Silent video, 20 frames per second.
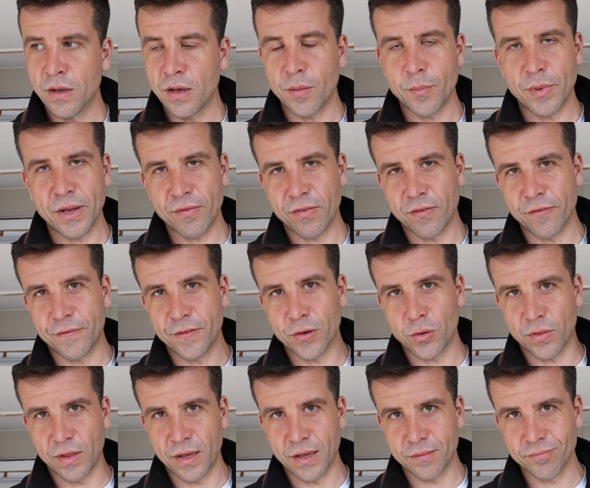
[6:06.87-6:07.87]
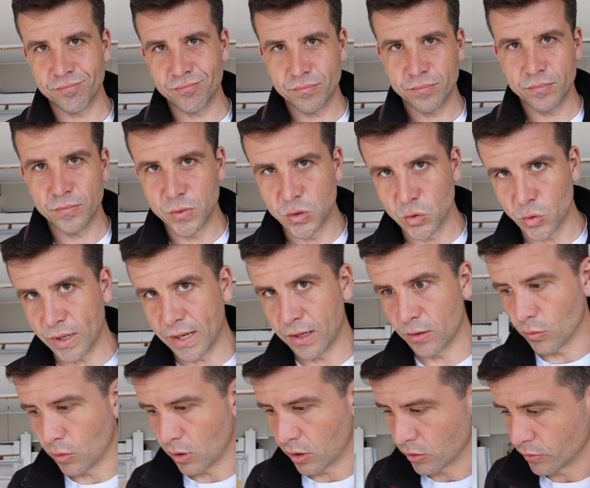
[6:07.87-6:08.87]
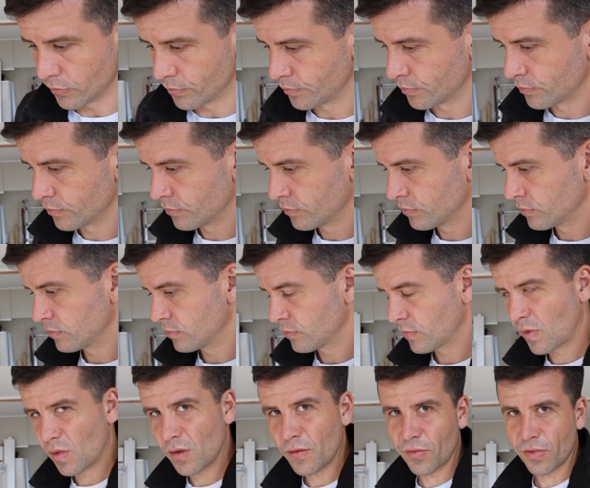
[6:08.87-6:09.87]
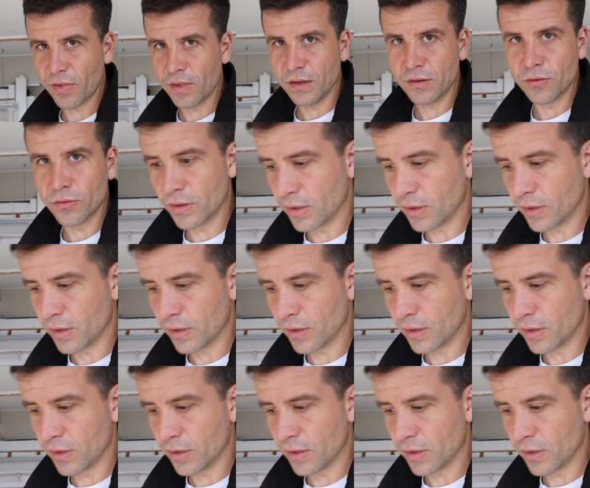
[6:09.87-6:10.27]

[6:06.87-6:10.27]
I might have to fill that door handle hole. It's off center